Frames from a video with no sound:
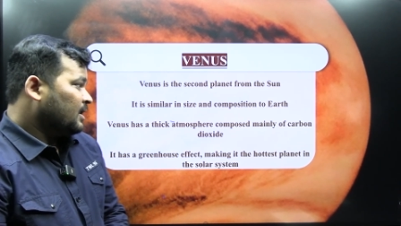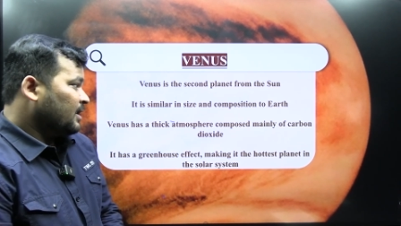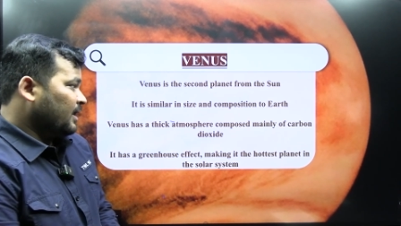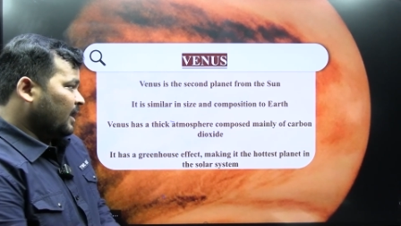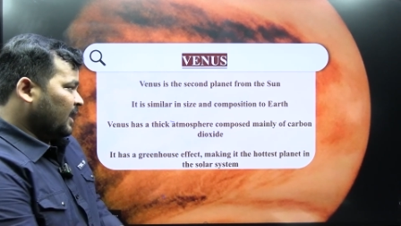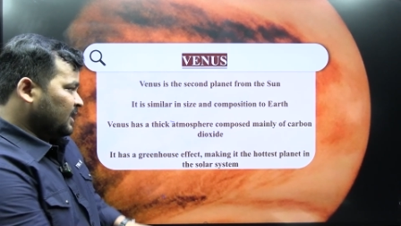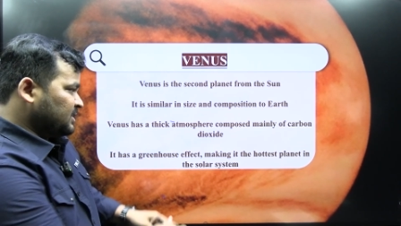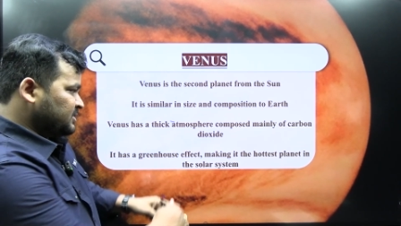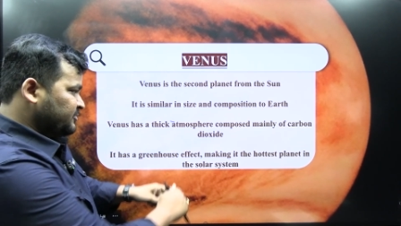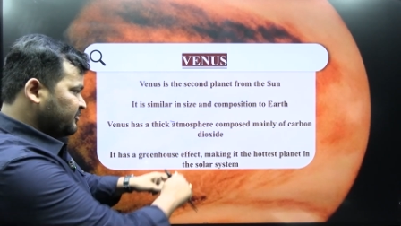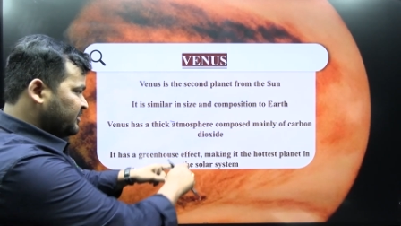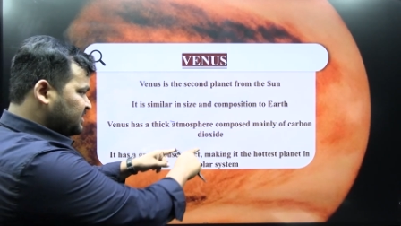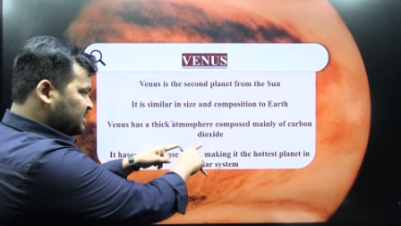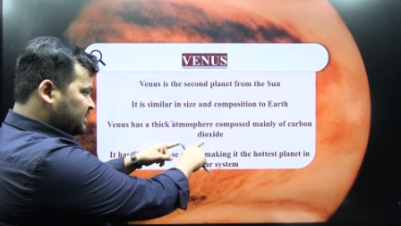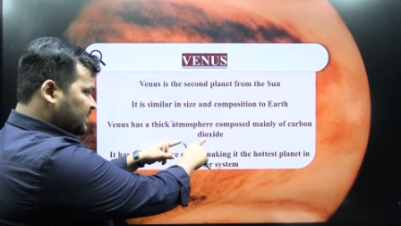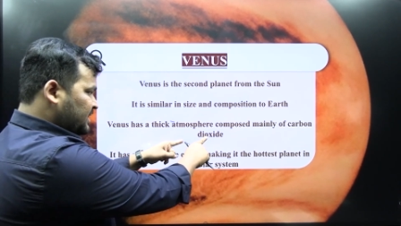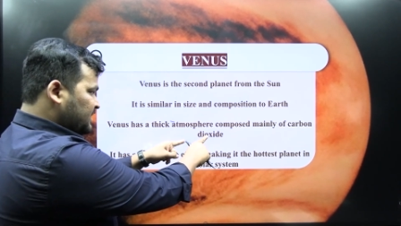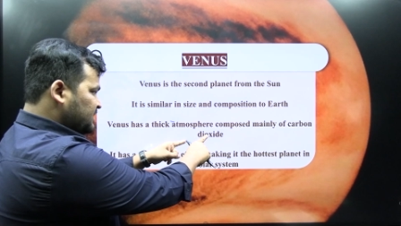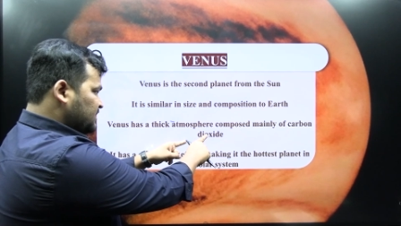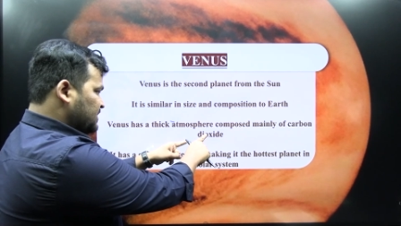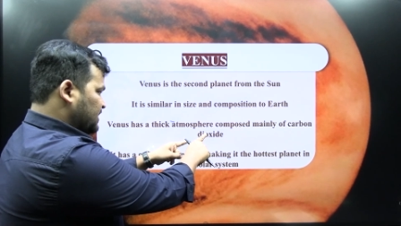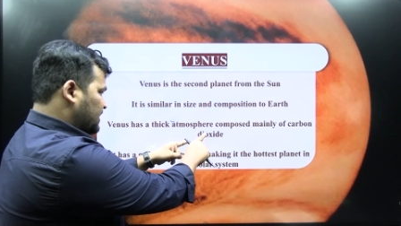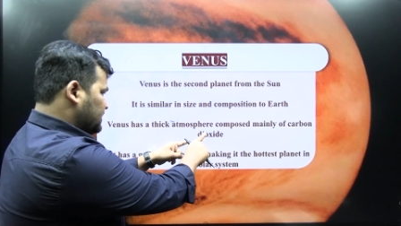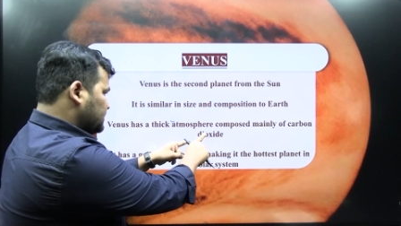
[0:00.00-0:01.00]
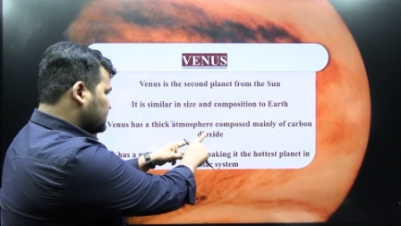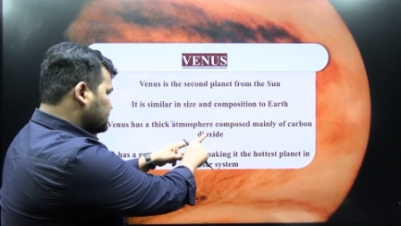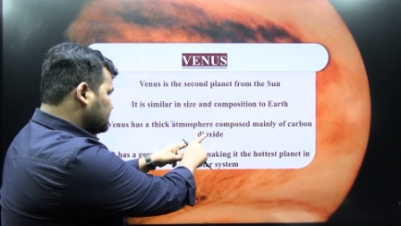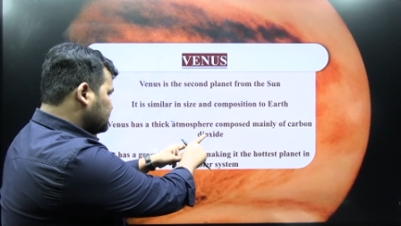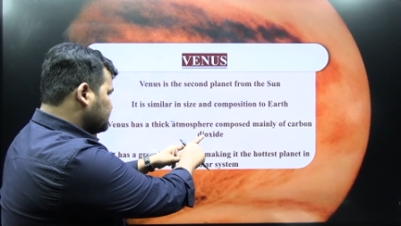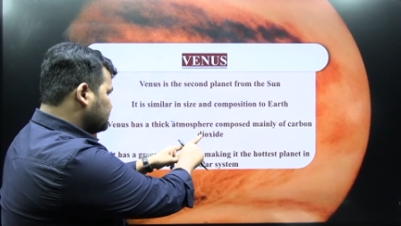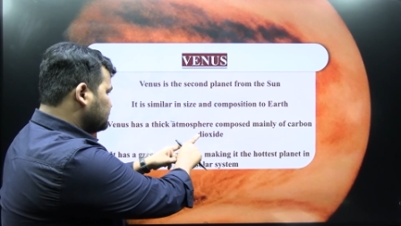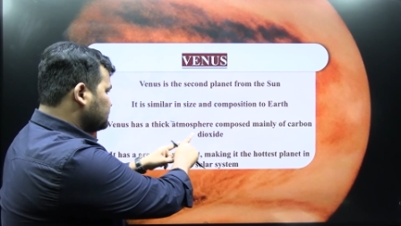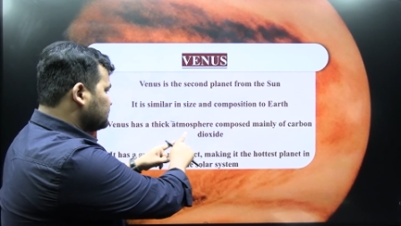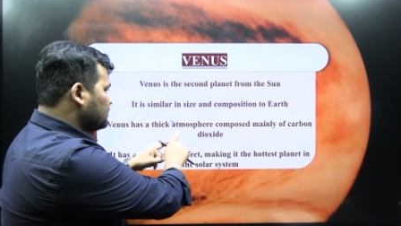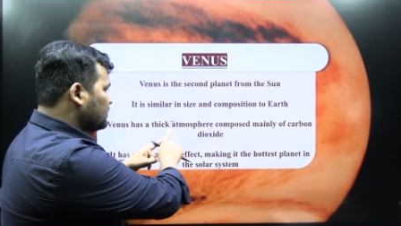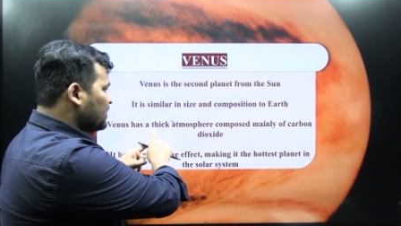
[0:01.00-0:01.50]
As we see that
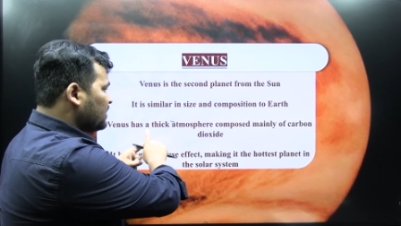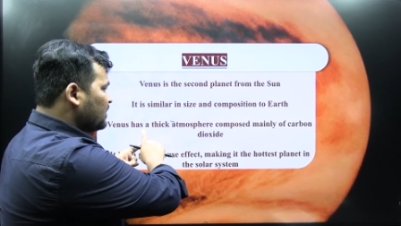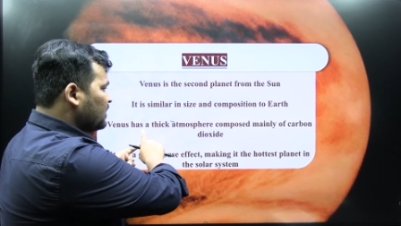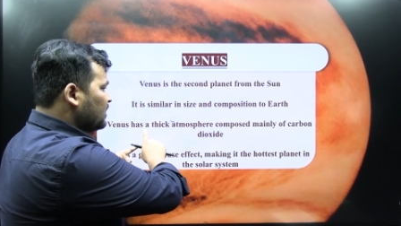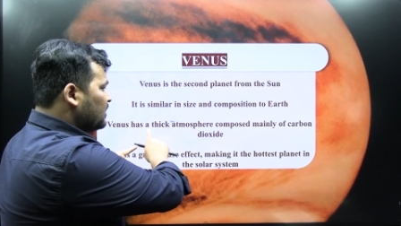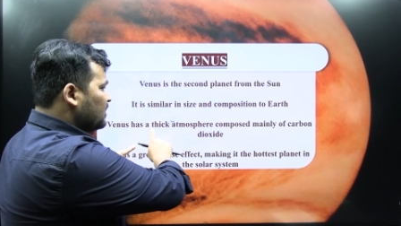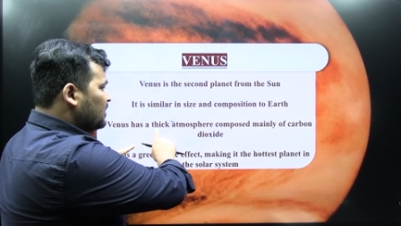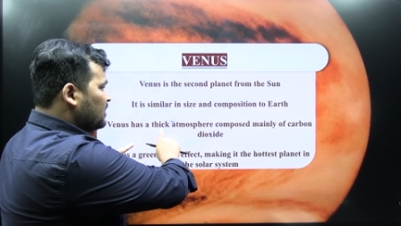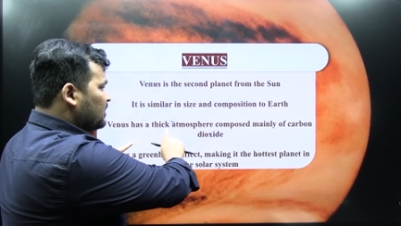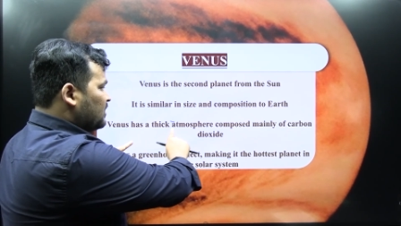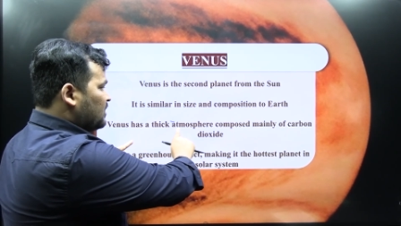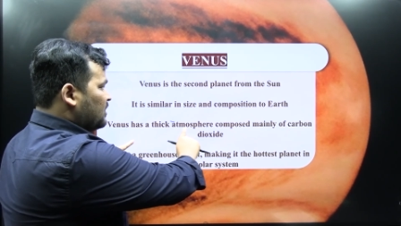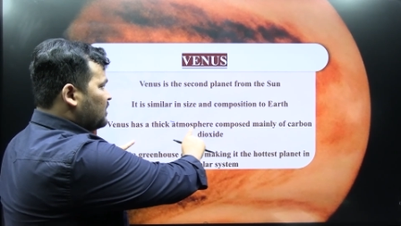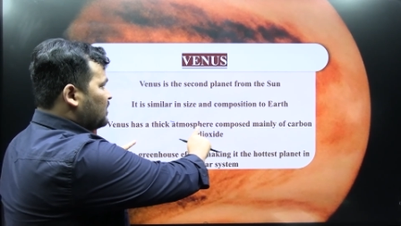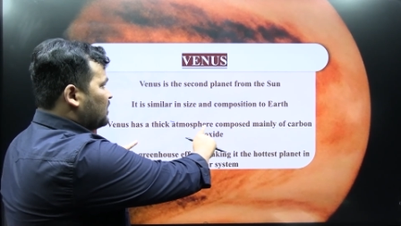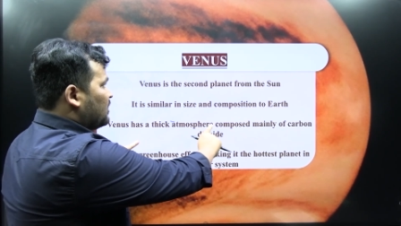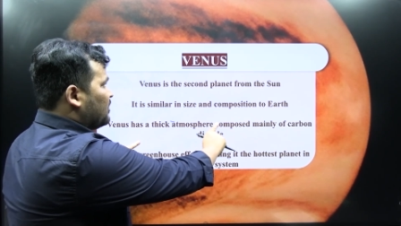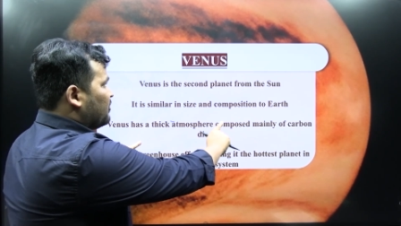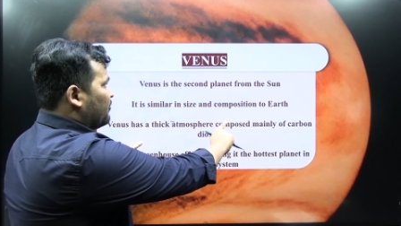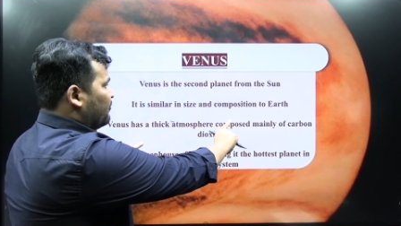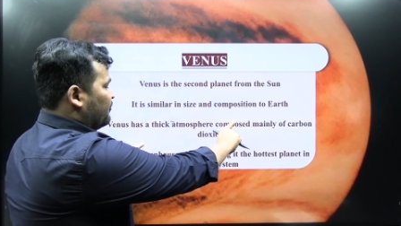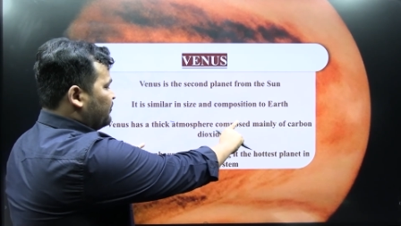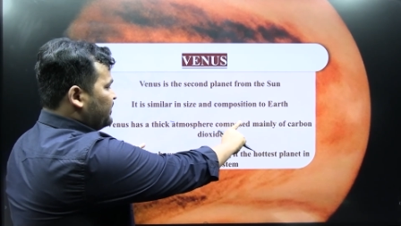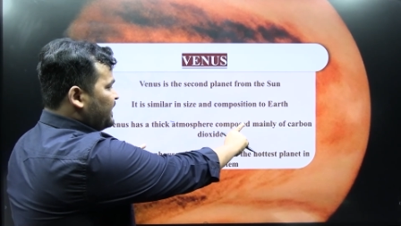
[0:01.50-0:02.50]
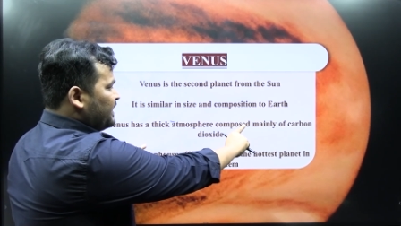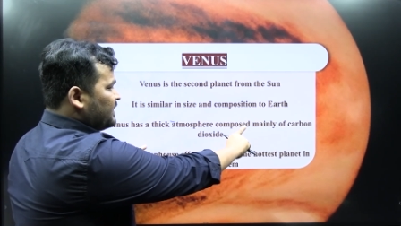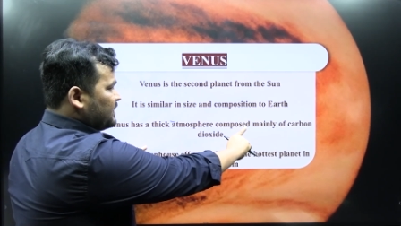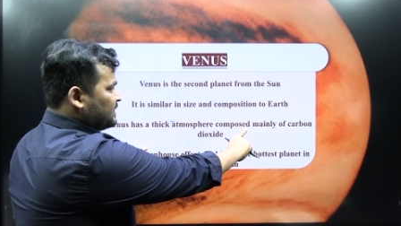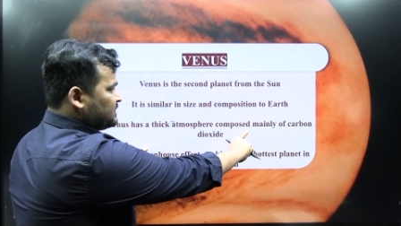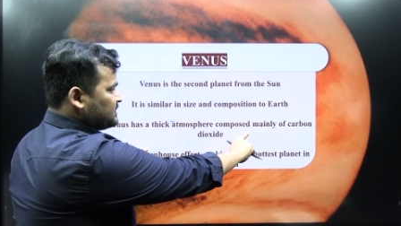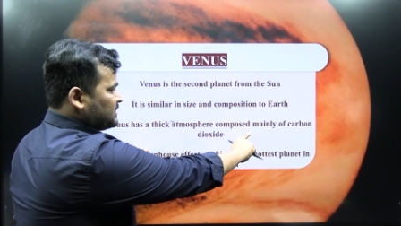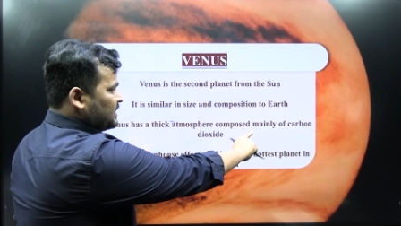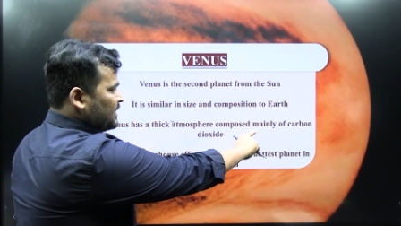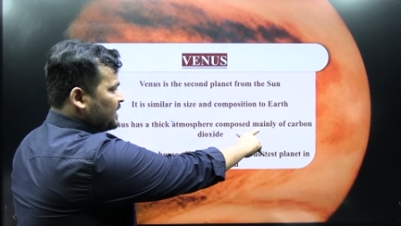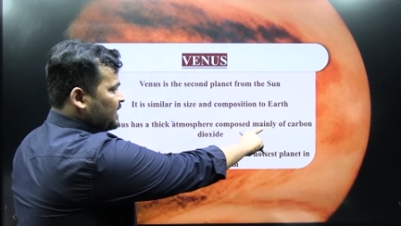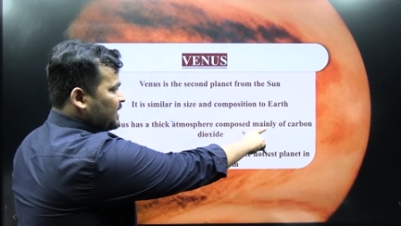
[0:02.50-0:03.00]

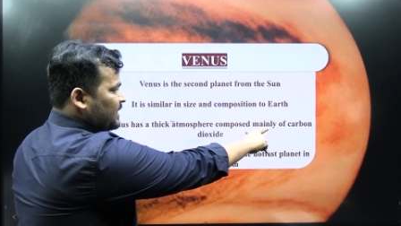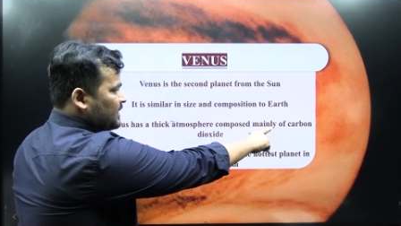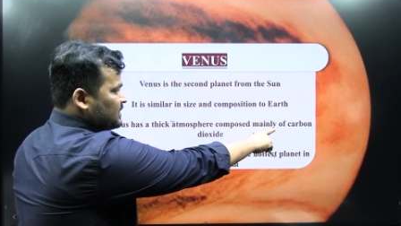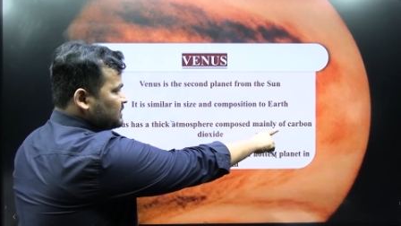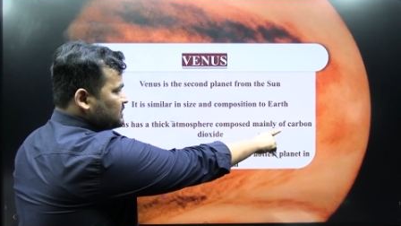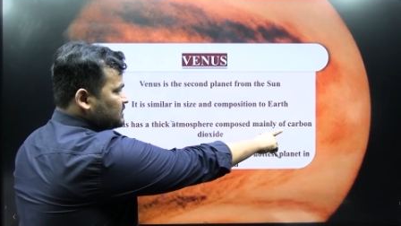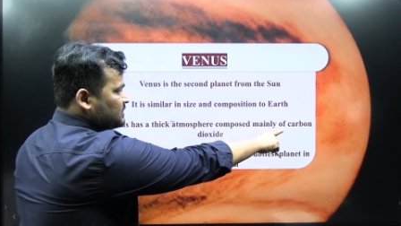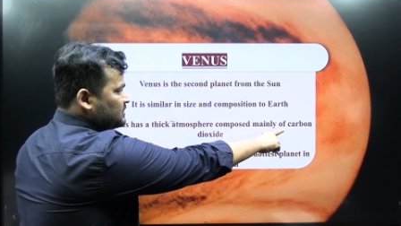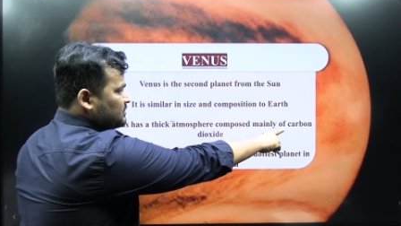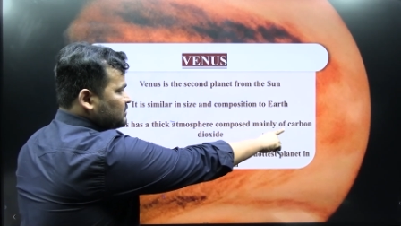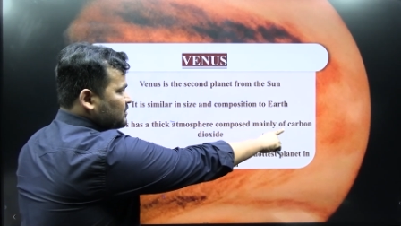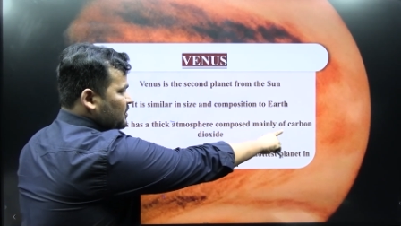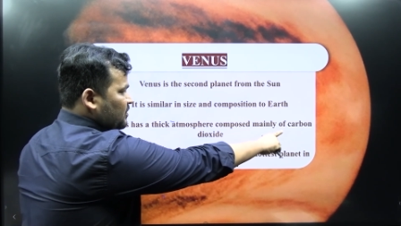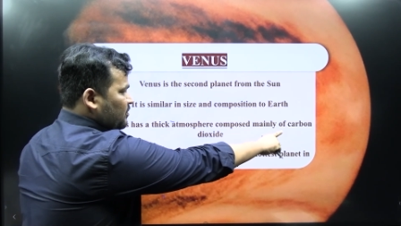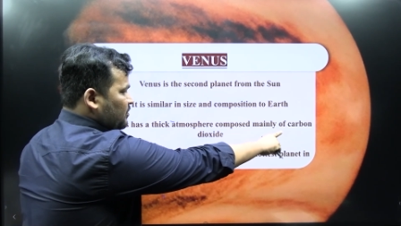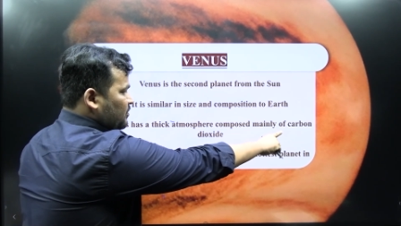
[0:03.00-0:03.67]
Venus has